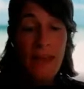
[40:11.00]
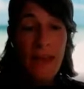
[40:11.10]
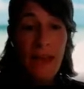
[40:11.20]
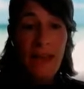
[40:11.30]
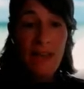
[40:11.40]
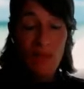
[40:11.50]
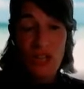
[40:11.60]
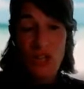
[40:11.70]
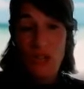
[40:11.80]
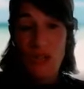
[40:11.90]
In
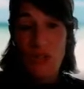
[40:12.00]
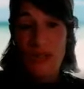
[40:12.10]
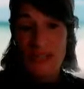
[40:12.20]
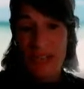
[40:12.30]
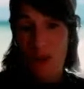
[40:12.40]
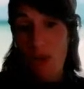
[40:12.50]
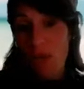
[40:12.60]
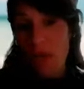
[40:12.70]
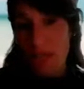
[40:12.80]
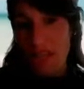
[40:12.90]
relation to the
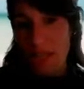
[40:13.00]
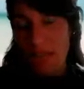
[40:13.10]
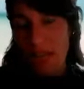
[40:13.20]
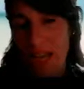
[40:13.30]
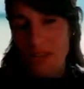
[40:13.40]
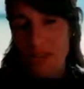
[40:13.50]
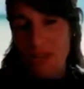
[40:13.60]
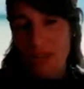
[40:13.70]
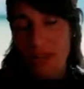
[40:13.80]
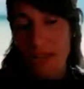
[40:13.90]
stakeholder
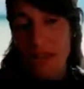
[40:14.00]
identification,